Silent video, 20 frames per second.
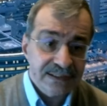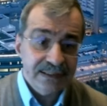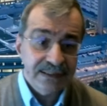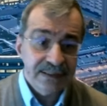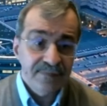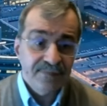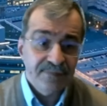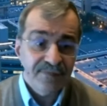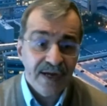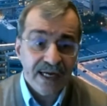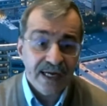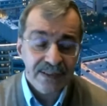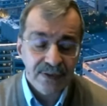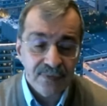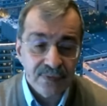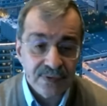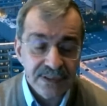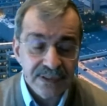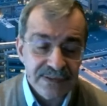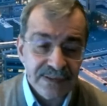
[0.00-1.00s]
And in fact,
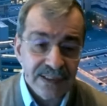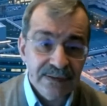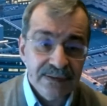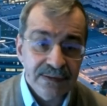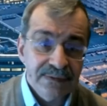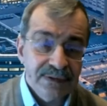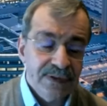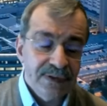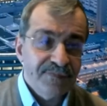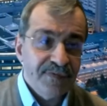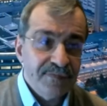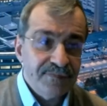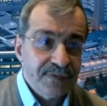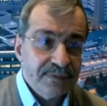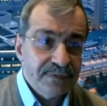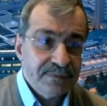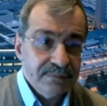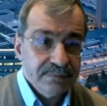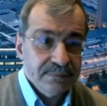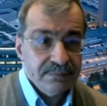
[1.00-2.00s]
only 10 to
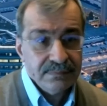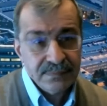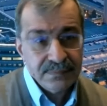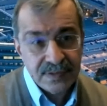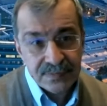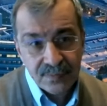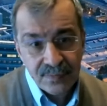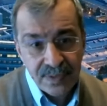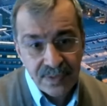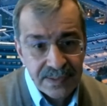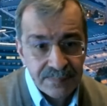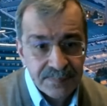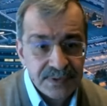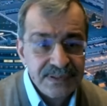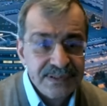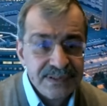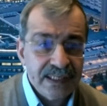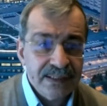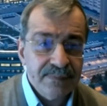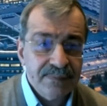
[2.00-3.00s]
to
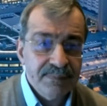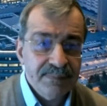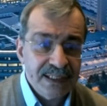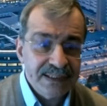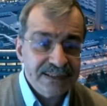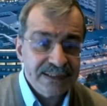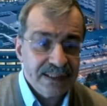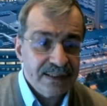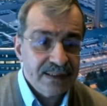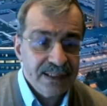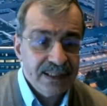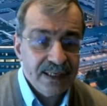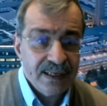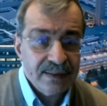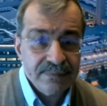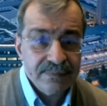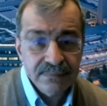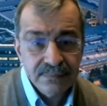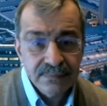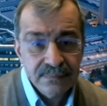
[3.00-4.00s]
20% basically are,